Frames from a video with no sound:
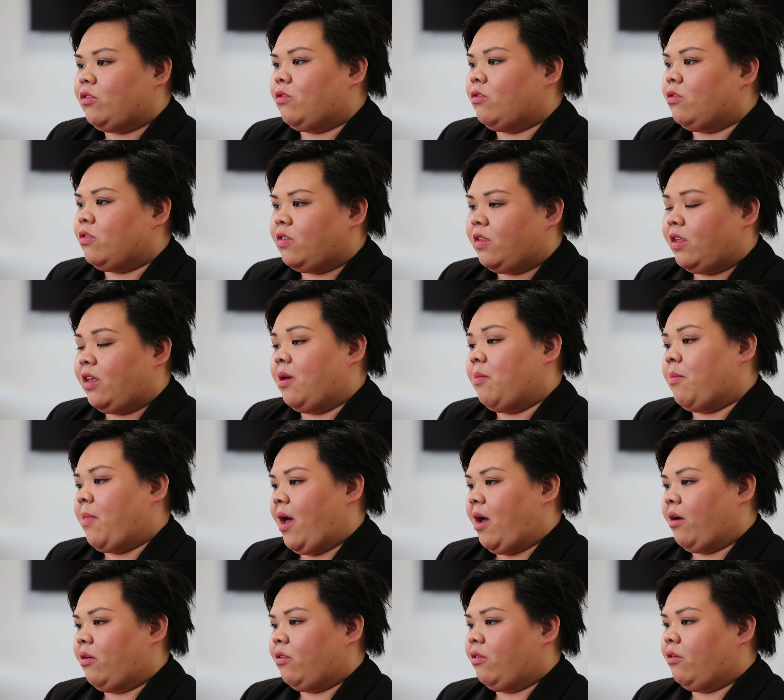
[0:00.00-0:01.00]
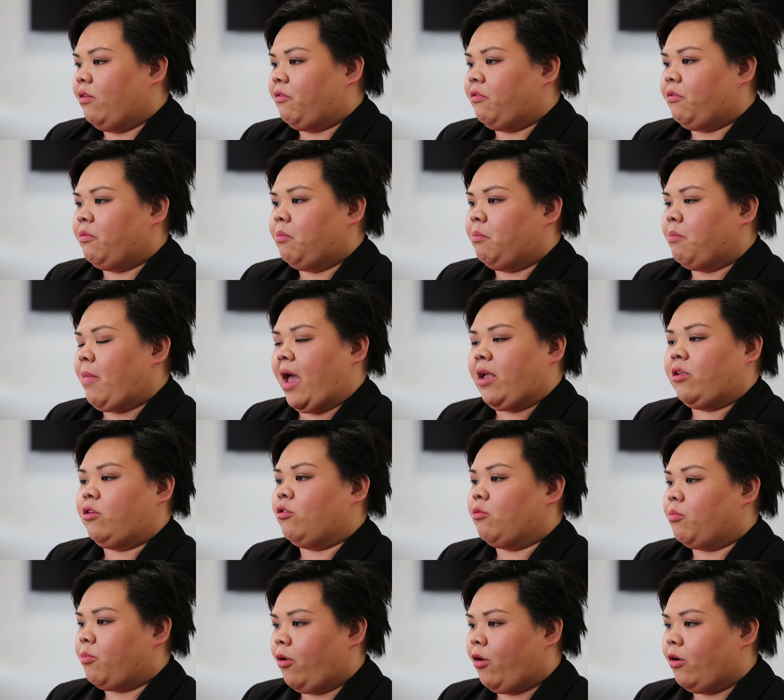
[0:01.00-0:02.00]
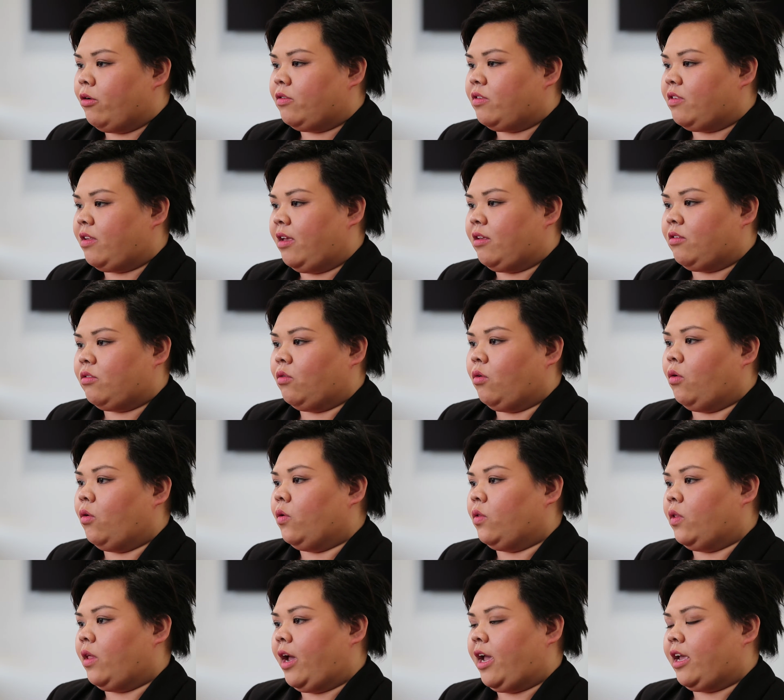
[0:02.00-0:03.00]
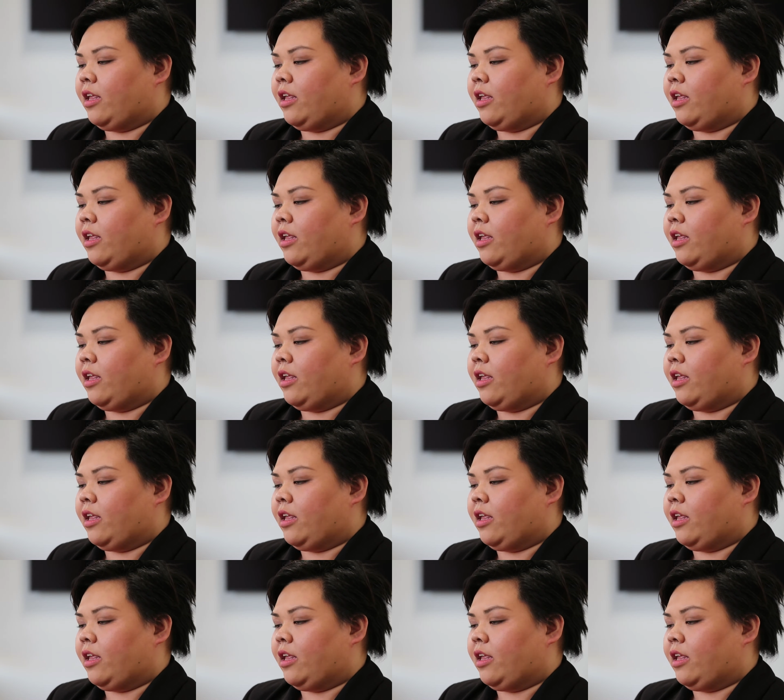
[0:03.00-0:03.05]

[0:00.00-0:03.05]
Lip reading: reduce the amount of manual process or